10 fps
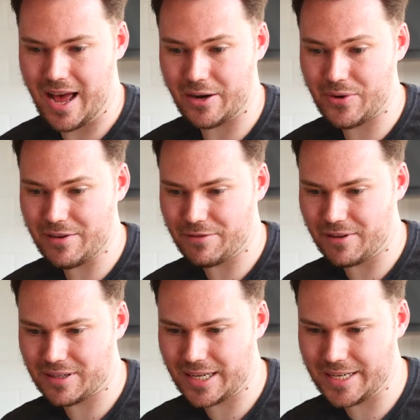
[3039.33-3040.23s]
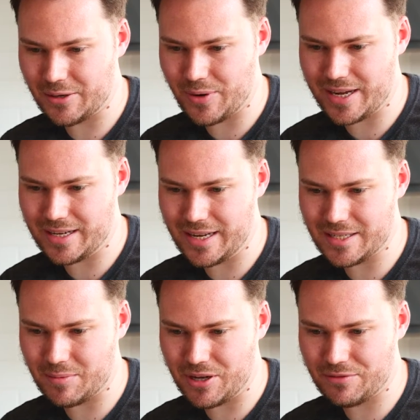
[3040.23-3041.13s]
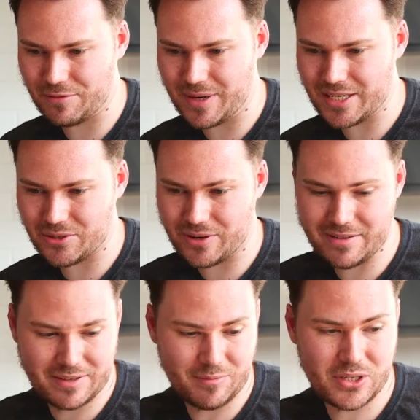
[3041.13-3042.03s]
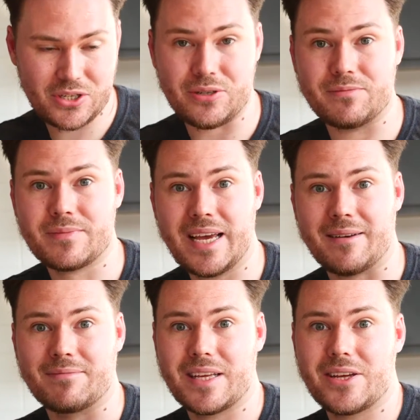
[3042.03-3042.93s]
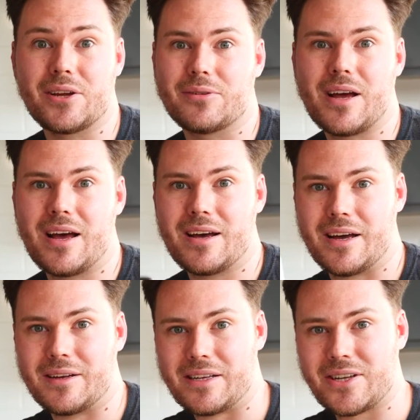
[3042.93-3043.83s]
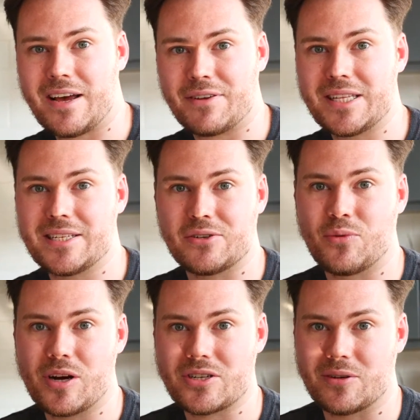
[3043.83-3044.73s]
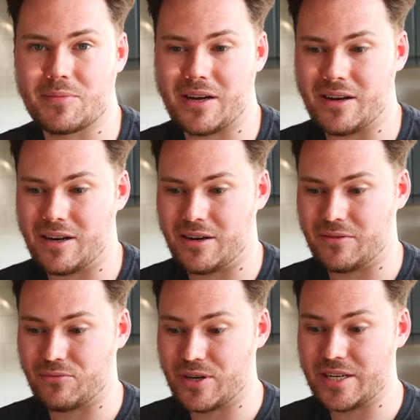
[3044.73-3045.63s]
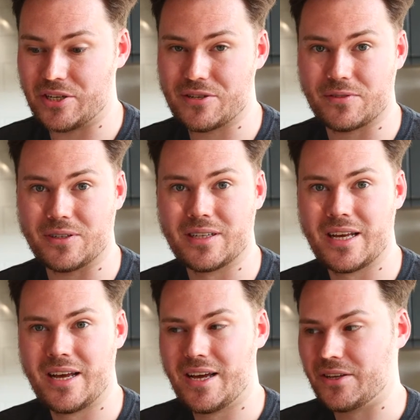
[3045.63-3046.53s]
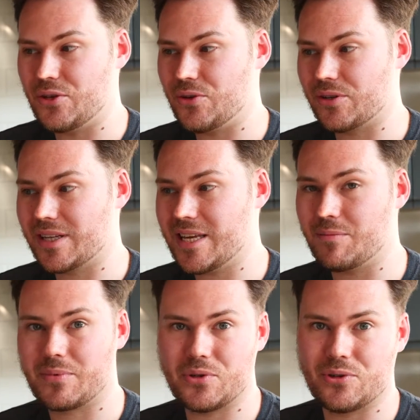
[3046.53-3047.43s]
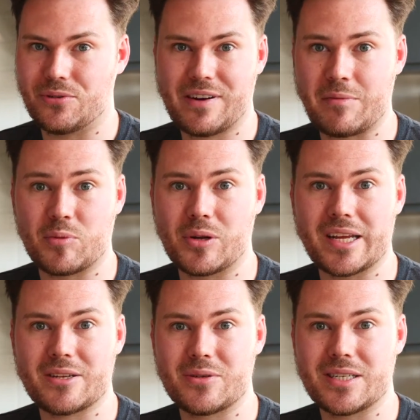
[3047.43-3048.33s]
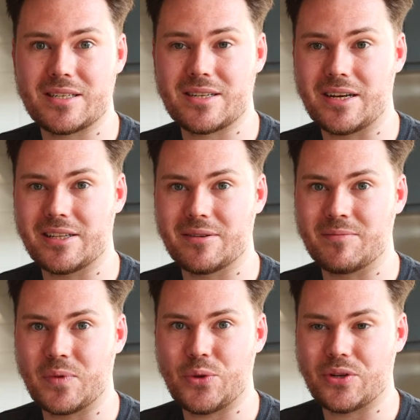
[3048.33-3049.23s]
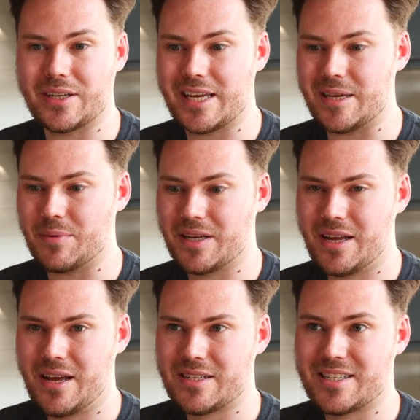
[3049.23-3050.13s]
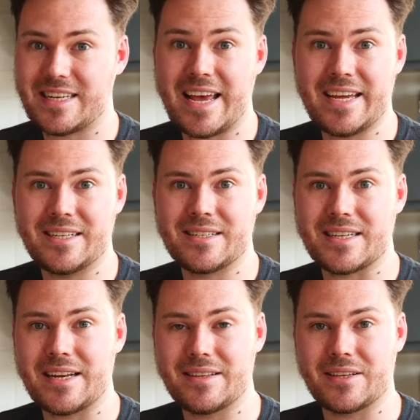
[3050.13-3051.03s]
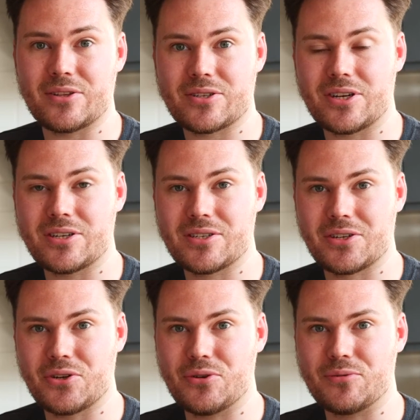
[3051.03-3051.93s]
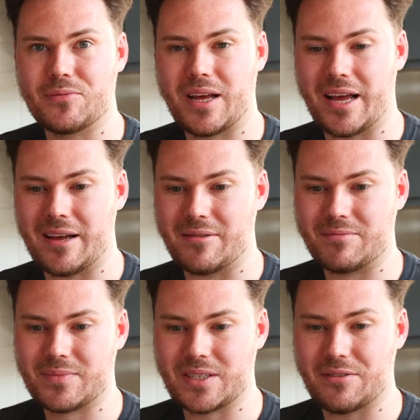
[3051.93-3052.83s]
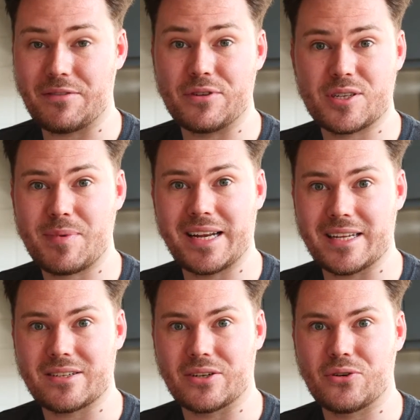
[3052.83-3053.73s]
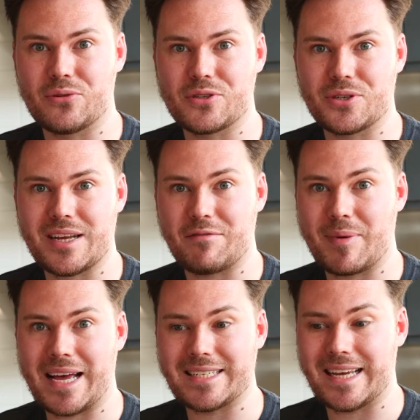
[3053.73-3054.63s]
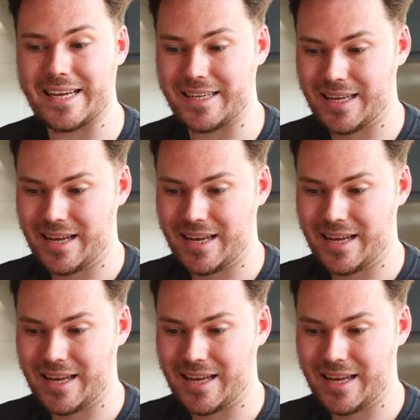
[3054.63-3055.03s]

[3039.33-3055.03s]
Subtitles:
Great for cleaning away laser burn from laser engraved timber too. Yeah, there you go. So having these in your workshop are really useful. You can keep your flammable liquids inside them. You can keep stains, anything that's going to, if you spill it, it's going to cause you to have a bad day.